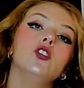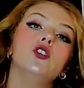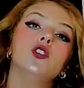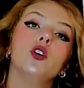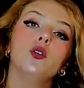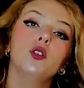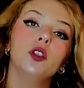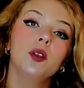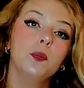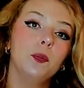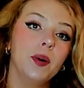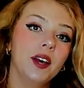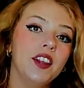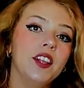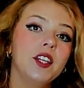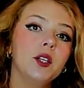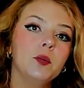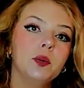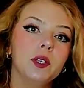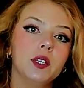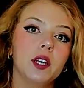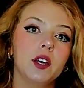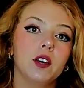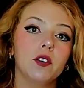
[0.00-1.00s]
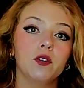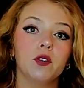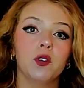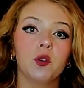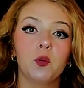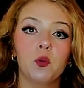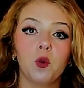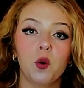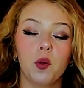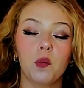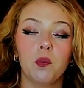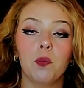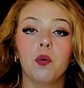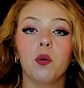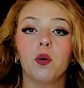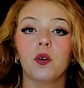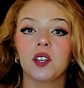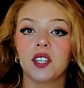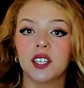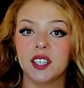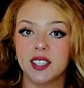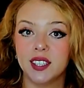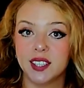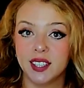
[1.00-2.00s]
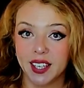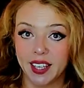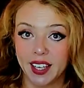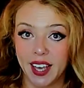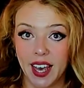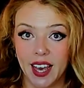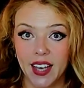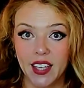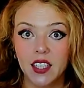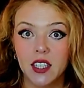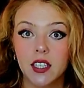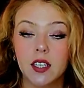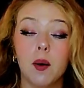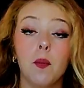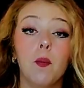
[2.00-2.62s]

So the better barrier from one point is, yes,